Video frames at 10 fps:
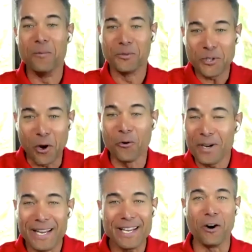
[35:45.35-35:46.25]

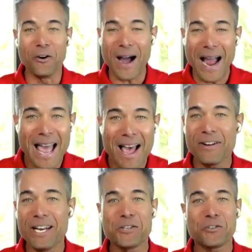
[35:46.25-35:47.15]
So, you know, if I have
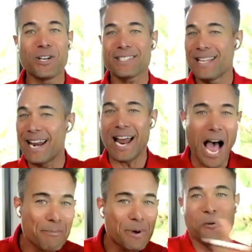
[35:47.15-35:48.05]
an interest, then
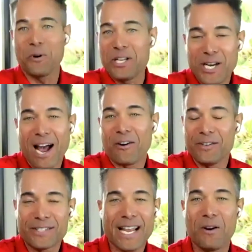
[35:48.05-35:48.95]
I'm going to reach out
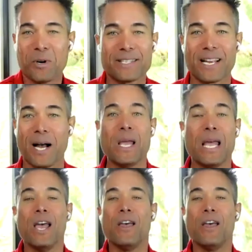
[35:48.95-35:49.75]
and say, what's up?